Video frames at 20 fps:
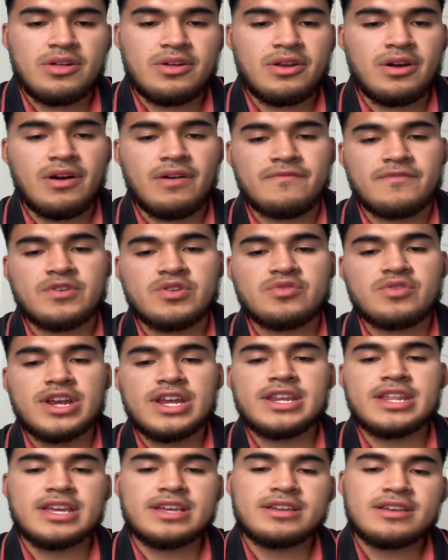it, of
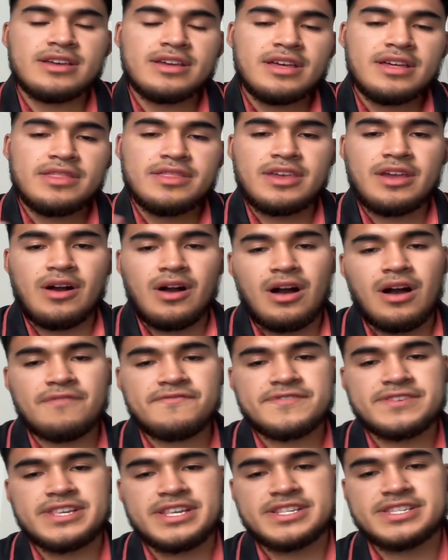grading the
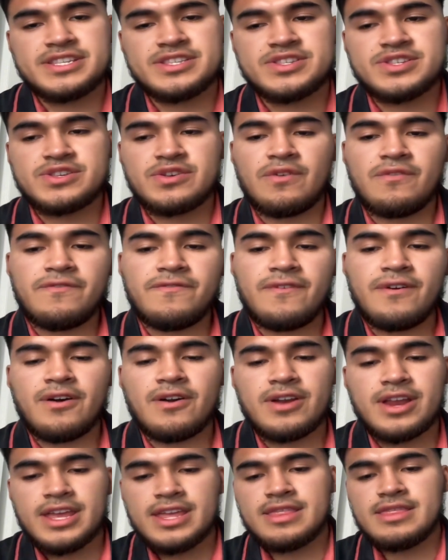offseason so
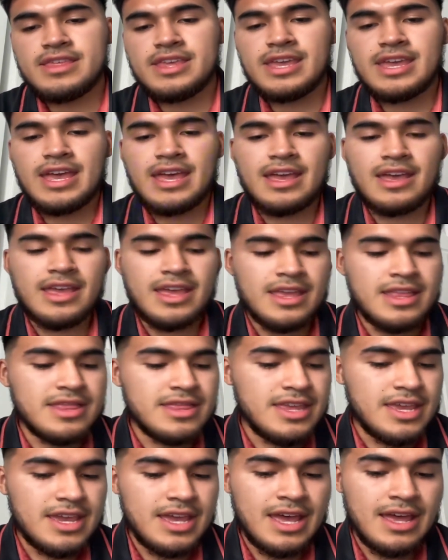far in the
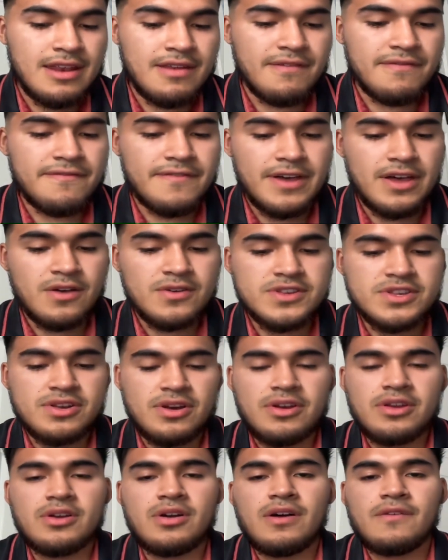NFL.
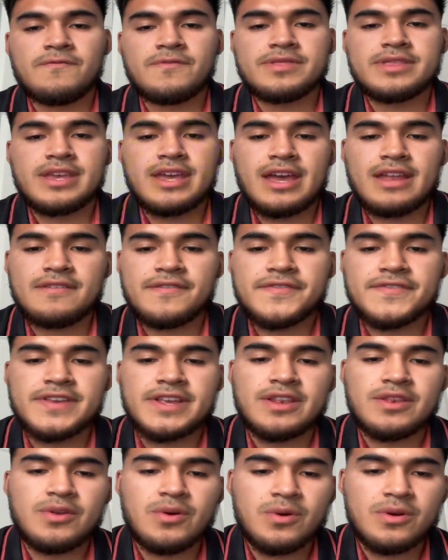Starting off with the
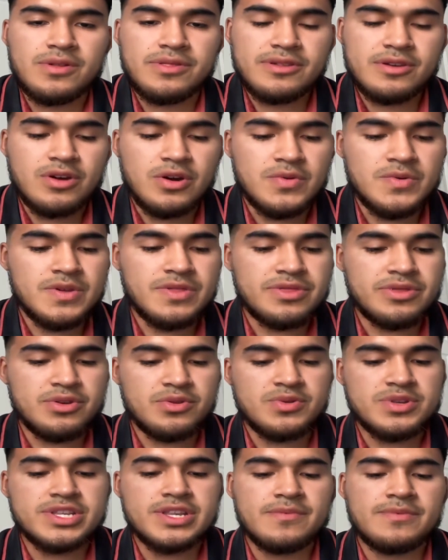NFC North, going
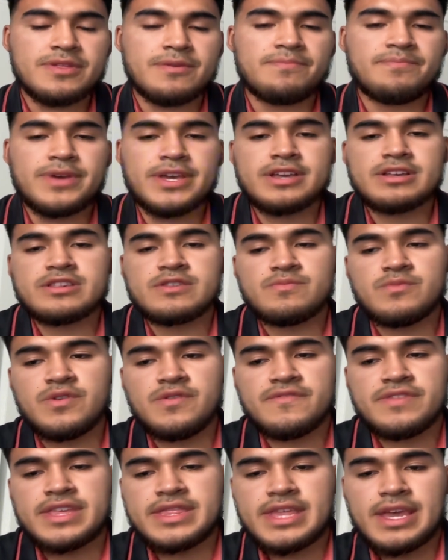through some of the biggest
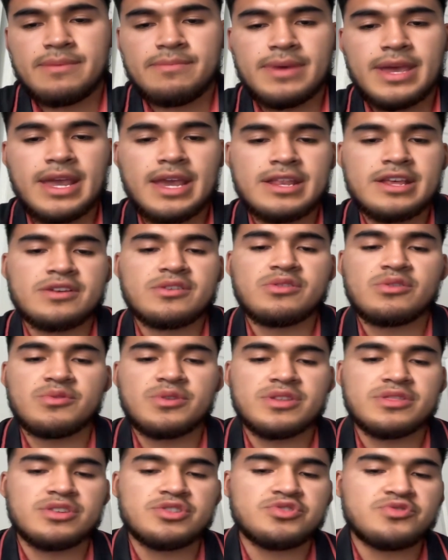moves that they made,
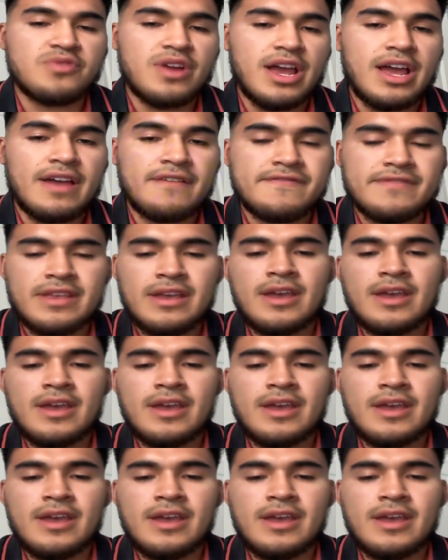including the draft,